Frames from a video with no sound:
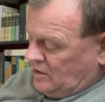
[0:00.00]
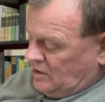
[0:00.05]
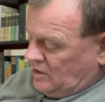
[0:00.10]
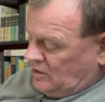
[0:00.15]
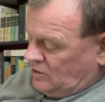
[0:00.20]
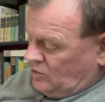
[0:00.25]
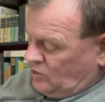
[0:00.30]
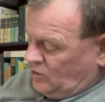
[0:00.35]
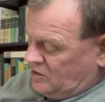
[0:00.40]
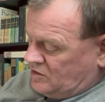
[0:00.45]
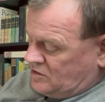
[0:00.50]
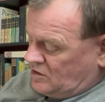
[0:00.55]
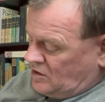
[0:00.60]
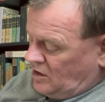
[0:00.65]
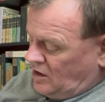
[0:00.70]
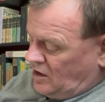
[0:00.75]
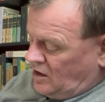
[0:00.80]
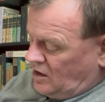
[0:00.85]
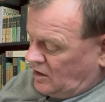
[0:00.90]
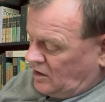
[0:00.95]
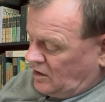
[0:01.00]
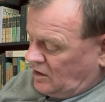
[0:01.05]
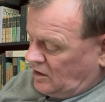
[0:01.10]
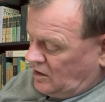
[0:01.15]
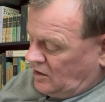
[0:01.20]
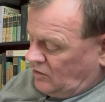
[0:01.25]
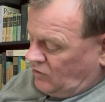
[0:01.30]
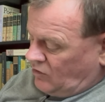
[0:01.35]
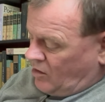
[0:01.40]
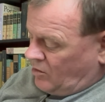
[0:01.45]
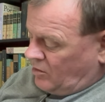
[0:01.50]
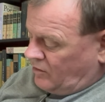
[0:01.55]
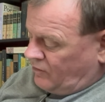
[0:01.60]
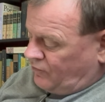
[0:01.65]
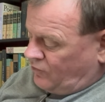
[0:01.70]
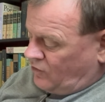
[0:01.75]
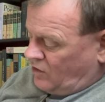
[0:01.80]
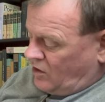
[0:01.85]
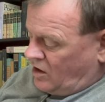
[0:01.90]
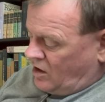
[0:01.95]
Louise Gluck, Robert
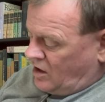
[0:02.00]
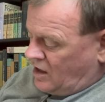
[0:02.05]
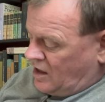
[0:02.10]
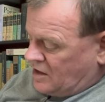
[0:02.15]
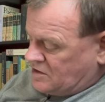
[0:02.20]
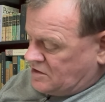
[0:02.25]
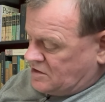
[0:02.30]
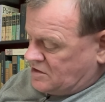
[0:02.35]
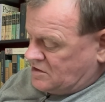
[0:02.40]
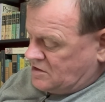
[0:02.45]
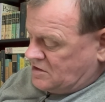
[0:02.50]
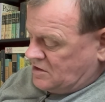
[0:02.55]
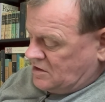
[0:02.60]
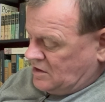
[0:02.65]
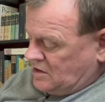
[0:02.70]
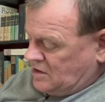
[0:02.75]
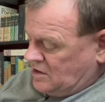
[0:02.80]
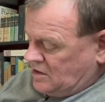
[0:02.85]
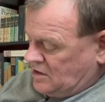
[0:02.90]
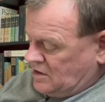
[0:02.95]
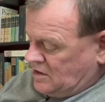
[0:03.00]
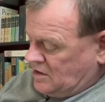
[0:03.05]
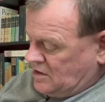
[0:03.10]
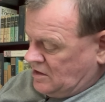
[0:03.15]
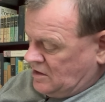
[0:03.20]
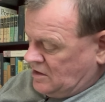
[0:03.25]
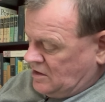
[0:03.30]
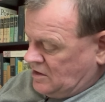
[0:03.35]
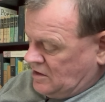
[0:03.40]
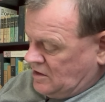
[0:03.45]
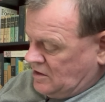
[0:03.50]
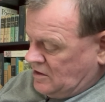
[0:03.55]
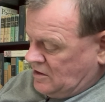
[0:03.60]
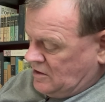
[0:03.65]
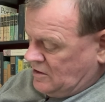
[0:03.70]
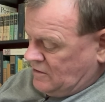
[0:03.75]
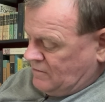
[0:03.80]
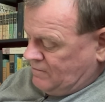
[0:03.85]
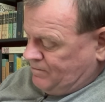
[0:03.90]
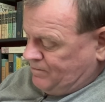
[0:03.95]
Frost,
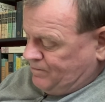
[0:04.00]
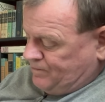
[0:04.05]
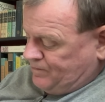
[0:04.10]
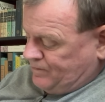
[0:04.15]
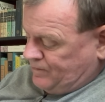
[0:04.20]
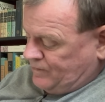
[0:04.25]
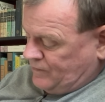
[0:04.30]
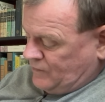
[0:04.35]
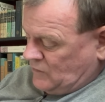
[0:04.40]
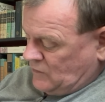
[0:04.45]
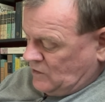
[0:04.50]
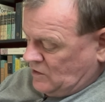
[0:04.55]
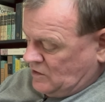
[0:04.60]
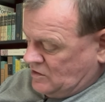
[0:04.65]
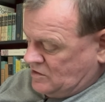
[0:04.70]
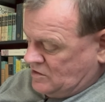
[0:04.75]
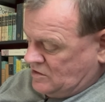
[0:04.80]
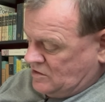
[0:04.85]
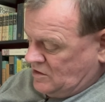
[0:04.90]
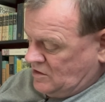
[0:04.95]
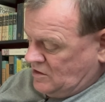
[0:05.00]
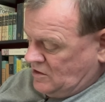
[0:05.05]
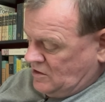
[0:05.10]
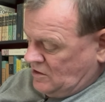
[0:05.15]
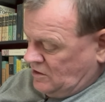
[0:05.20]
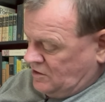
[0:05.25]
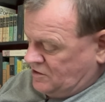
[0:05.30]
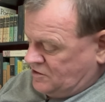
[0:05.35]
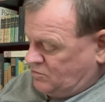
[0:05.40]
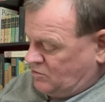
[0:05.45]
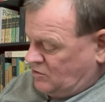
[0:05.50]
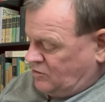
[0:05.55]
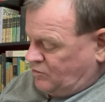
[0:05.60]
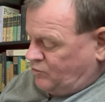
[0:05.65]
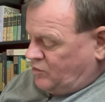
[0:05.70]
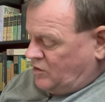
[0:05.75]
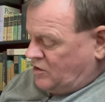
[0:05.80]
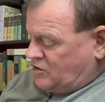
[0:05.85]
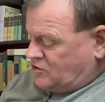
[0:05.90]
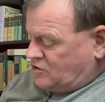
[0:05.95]
let's see, Elizabeth
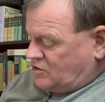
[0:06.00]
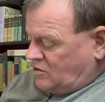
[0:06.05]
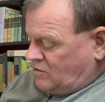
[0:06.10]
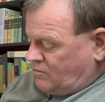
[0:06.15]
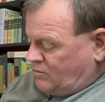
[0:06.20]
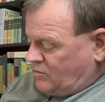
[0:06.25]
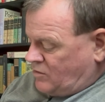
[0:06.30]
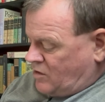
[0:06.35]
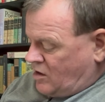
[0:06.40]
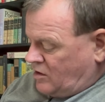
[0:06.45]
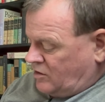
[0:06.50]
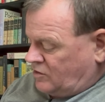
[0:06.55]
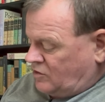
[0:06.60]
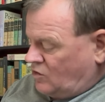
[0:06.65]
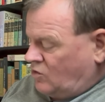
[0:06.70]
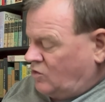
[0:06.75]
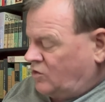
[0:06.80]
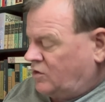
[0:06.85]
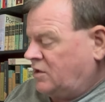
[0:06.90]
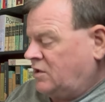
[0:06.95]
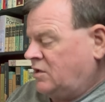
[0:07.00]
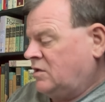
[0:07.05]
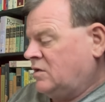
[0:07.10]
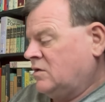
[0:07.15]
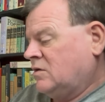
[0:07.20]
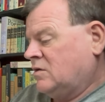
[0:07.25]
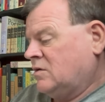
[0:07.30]
Bishop, Mark Doty.